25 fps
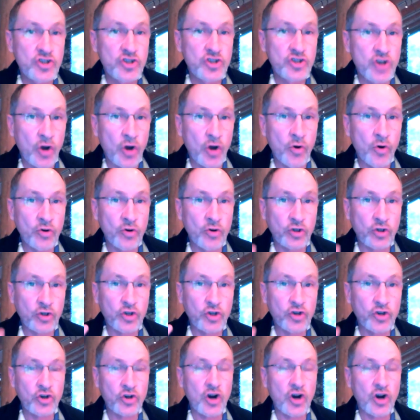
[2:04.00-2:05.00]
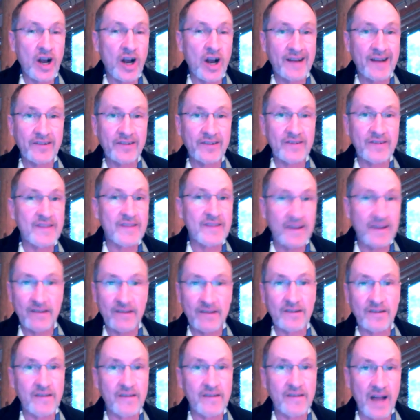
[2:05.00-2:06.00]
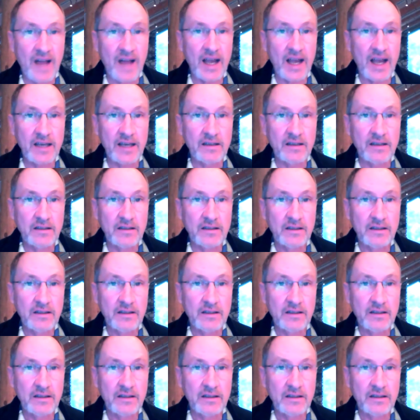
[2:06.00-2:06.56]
don't cross this line.